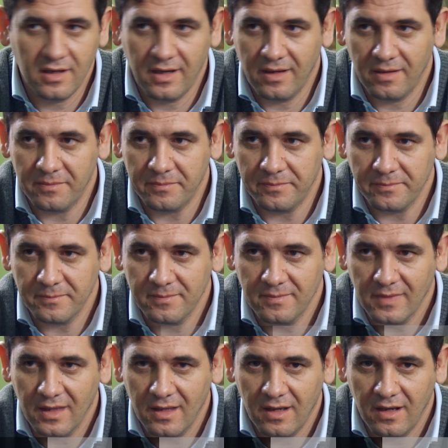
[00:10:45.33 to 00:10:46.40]
um,
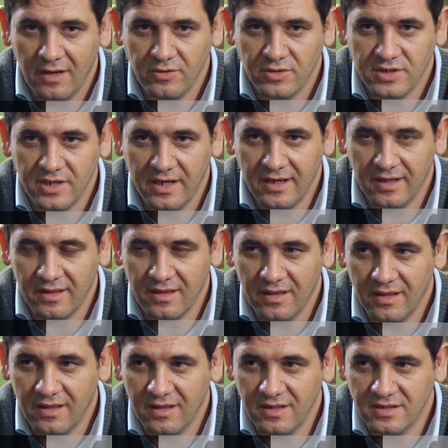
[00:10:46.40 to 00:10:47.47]
how you say,
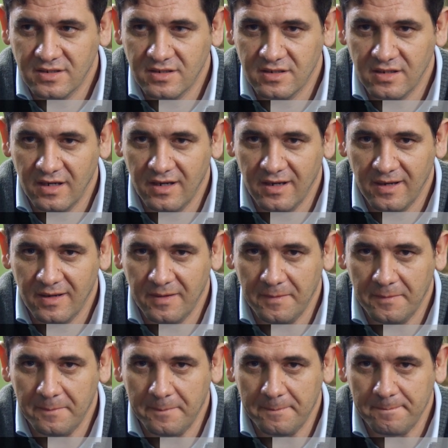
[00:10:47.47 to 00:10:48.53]
this
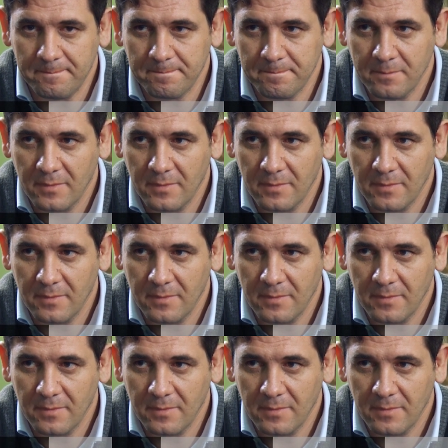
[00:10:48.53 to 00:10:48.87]
um,